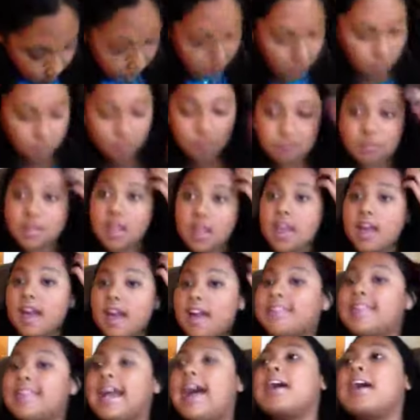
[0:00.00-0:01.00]
couple.
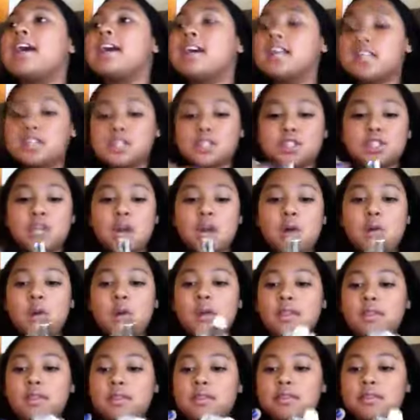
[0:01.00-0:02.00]
Yeah, so
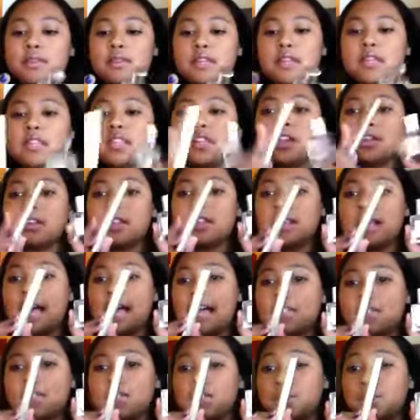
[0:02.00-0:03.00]
these are the
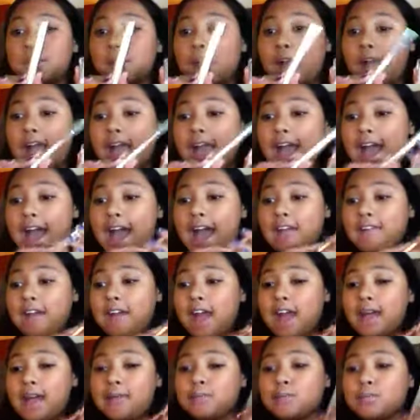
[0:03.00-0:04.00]
last two I have.
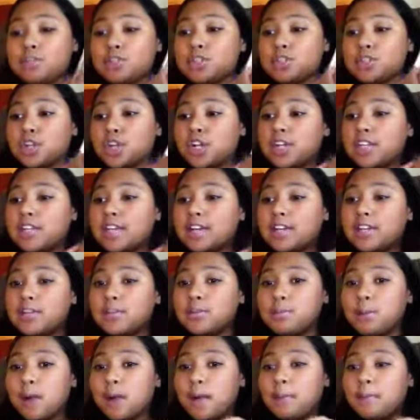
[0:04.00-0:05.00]
I'm sure that
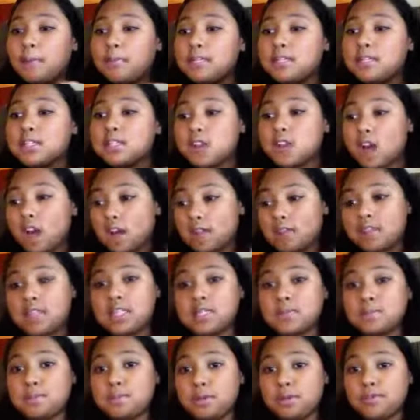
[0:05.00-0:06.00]
you probably saw
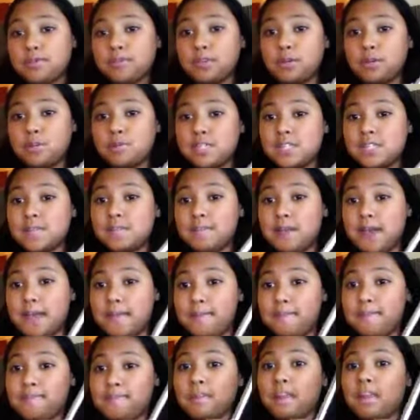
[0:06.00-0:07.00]
these perfumes in
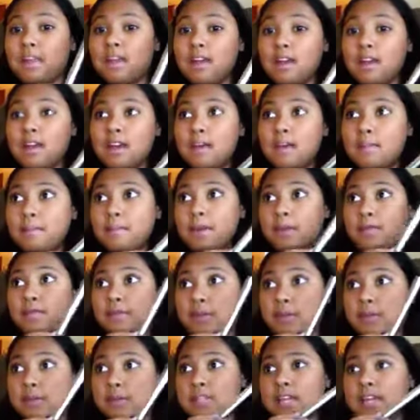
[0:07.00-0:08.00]
my
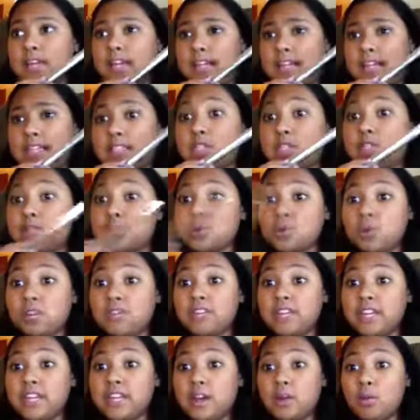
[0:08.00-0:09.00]
perfumes that I like to school
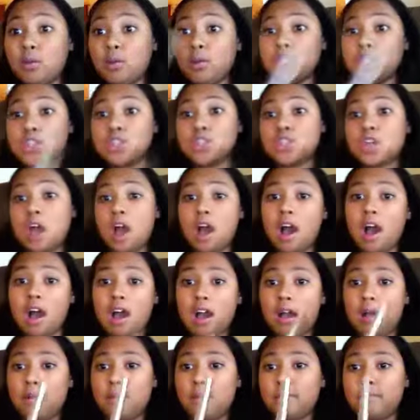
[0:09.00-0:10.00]
video, which
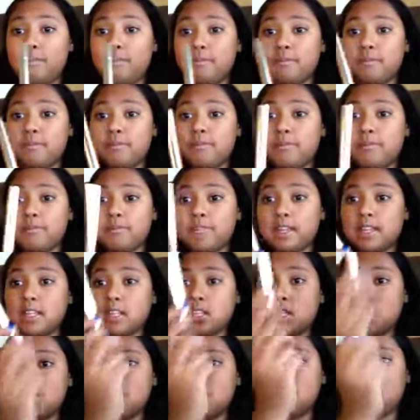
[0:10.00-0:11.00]

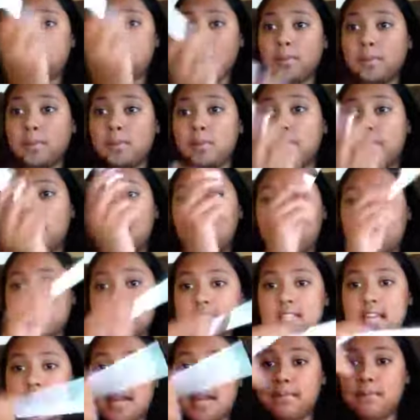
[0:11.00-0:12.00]
is probably on the
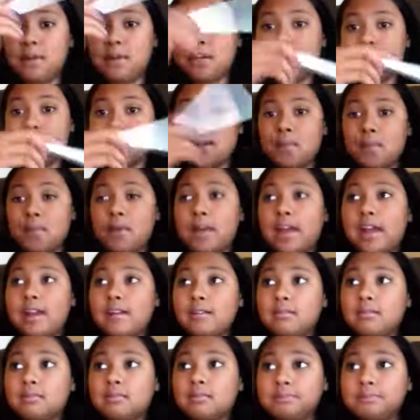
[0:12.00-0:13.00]
sidebar somewhere.